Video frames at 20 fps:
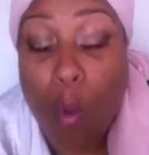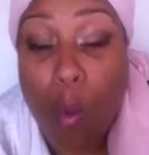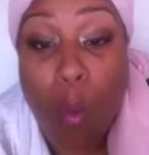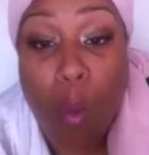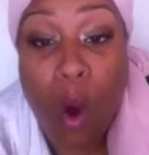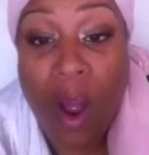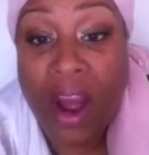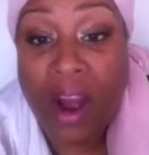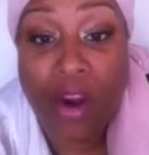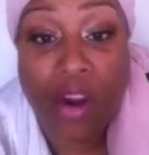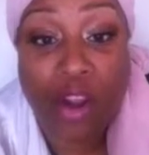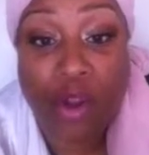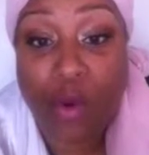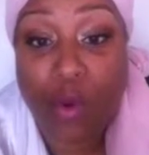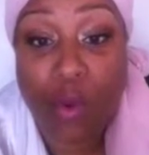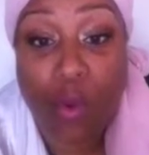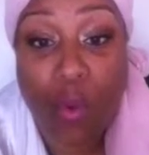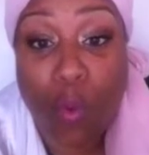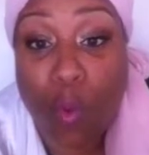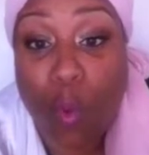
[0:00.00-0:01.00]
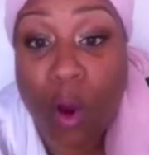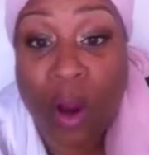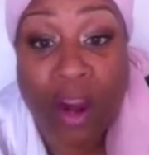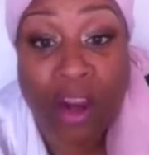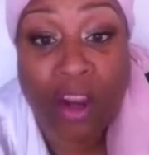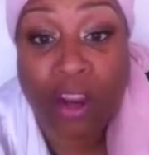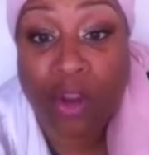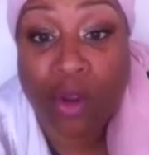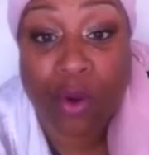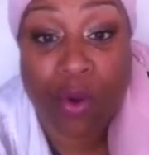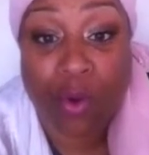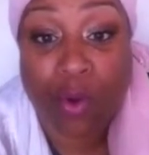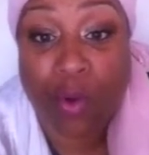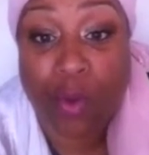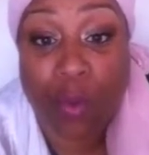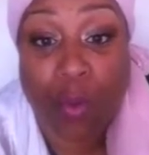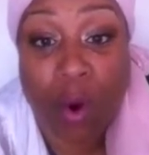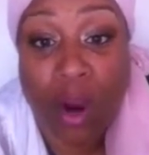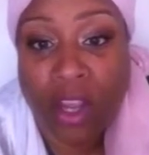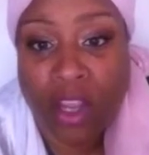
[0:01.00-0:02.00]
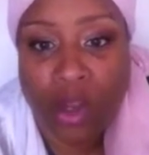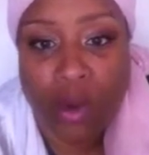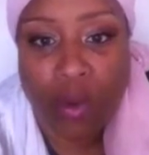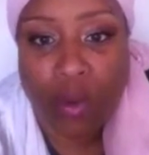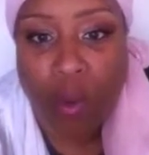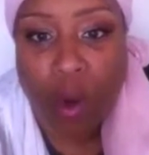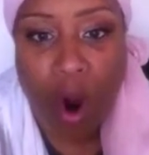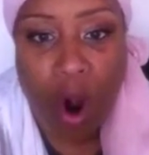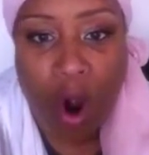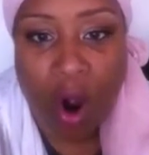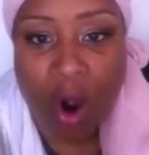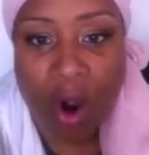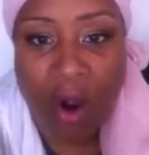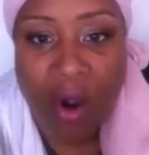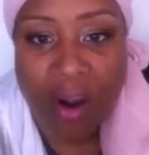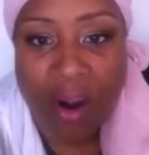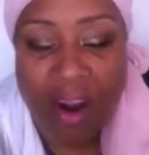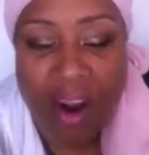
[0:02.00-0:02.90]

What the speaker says: what you were.